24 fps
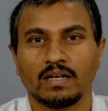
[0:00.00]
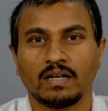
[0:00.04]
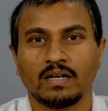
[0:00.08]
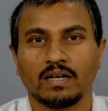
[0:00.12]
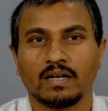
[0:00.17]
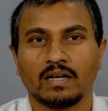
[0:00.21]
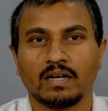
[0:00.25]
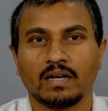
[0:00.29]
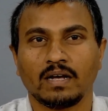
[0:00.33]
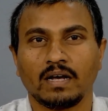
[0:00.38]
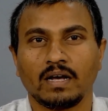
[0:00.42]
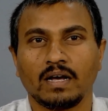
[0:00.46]

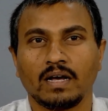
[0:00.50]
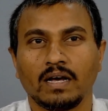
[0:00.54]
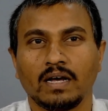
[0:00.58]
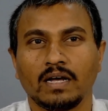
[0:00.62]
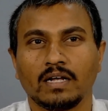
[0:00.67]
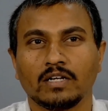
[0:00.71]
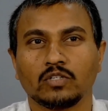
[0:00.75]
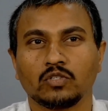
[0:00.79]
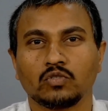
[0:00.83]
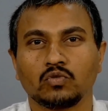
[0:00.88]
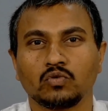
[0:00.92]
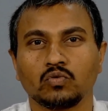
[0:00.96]

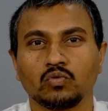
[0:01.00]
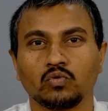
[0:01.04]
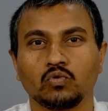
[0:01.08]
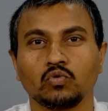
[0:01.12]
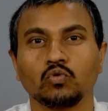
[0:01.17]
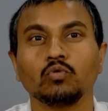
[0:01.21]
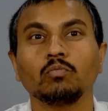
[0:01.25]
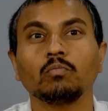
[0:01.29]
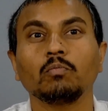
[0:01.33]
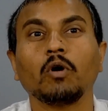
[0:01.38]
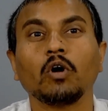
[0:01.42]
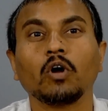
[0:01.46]
and to
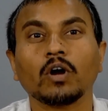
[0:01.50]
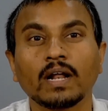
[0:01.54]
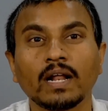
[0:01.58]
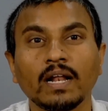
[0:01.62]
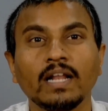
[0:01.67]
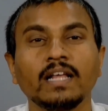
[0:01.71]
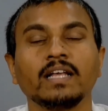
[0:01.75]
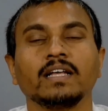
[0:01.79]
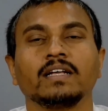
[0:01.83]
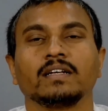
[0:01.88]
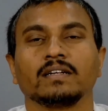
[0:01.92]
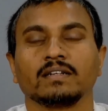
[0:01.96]
do
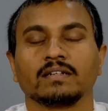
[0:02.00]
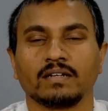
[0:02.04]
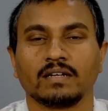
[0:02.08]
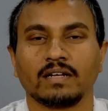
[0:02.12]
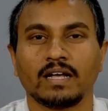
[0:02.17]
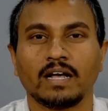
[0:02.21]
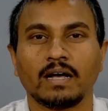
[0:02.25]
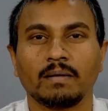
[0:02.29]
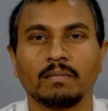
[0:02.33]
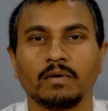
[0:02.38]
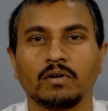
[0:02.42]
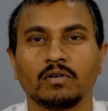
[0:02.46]
modeling
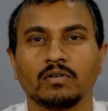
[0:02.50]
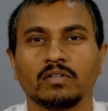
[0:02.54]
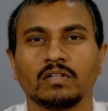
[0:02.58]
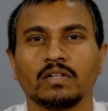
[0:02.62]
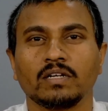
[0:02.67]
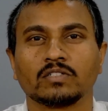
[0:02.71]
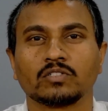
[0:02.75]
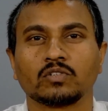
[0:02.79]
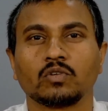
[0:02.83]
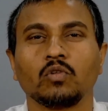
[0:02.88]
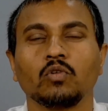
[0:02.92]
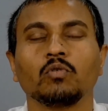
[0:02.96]
about the
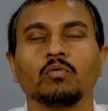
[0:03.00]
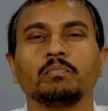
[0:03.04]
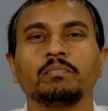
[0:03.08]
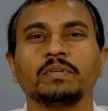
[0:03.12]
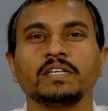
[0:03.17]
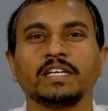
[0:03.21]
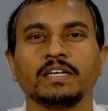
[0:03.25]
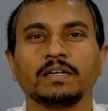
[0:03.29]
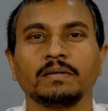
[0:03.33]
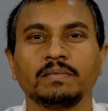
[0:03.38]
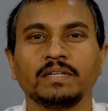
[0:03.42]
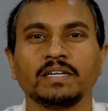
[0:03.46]
slope
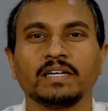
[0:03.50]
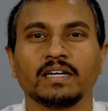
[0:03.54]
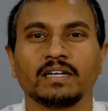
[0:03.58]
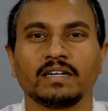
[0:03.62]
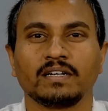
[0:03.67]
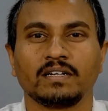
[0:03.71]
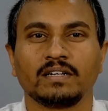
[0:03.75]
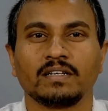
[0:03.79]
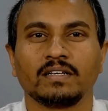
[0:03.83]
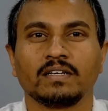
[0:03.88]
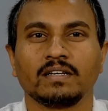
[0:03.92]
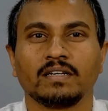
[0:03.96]
behavior
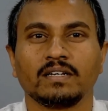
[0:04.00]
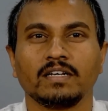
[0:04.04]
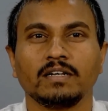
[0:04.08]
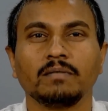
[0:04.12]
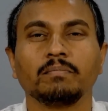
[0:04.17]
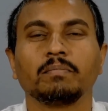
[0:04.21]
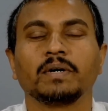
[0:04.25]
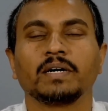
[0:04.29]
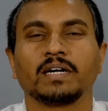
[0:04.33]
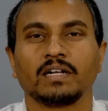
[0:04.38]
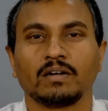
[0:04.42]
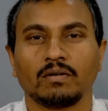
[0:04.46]
in
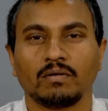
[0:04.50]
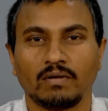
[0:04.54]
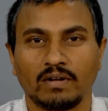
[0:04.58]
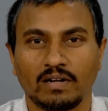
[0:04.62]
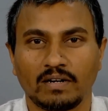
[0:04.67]
particular.